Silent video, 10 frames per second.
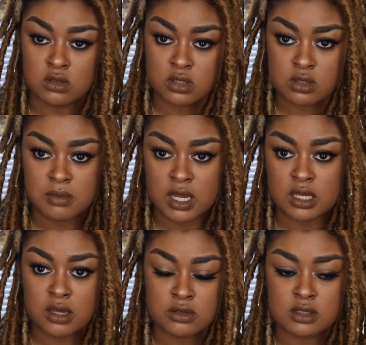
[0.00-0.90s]
on somebody
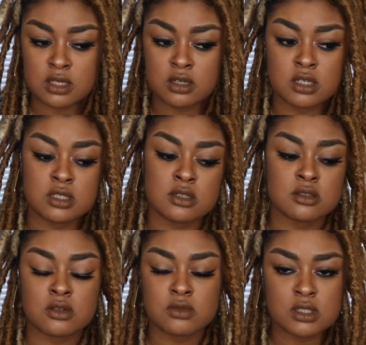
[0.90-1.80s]
else later because there's
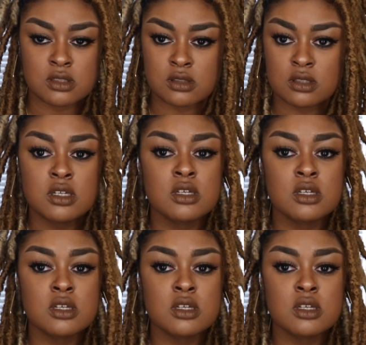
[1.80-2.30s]
no reason